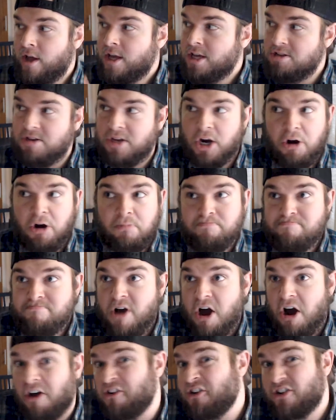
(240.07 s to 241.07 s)
you know,
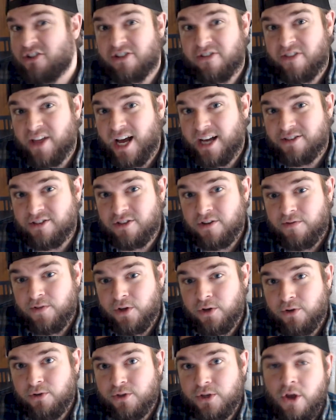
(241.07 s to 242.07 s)
hundreds of thousands of
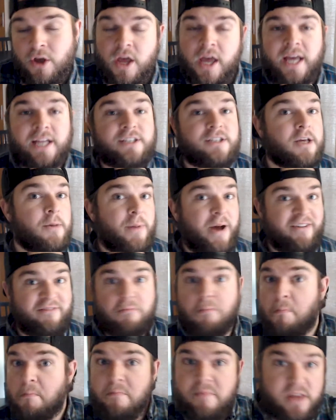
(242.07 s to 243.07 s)
views, and some have
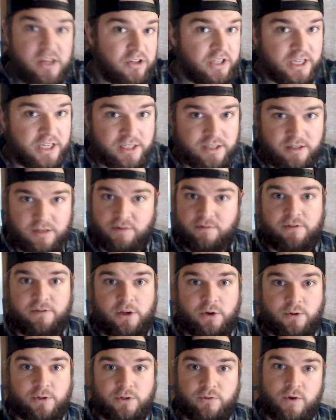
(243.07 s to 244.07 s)
millions of
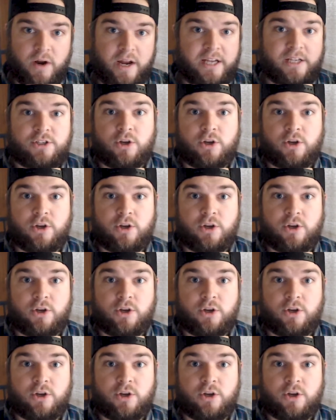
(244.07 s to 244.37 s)
views, right?